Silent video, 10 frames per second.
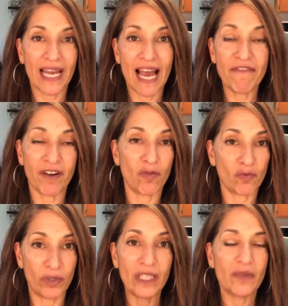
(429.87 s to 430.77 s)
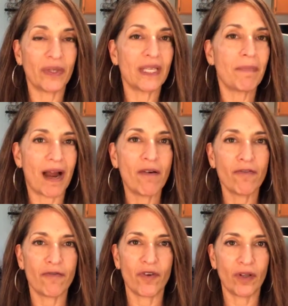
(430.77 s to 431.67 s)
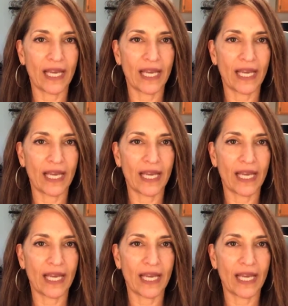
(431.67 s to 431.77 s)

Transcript: And I felt really, really powerful.